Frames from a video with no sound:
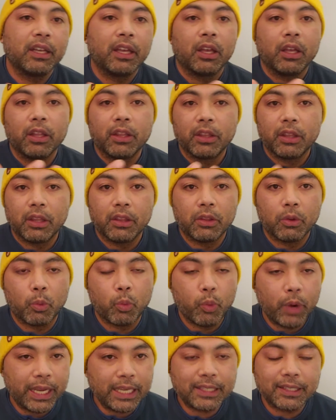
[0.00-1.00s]

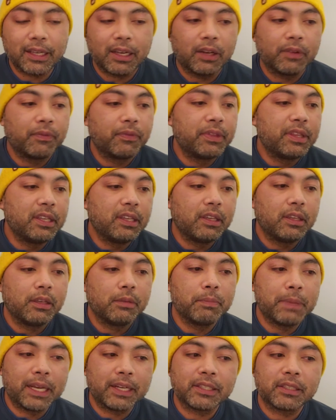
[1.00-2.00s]
the weight of the
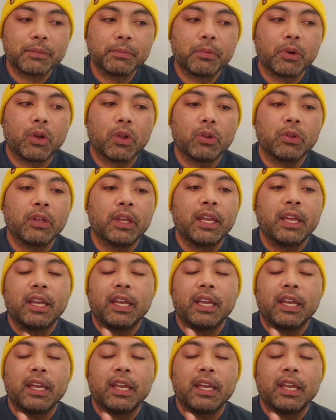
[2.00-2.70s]
medicine ball,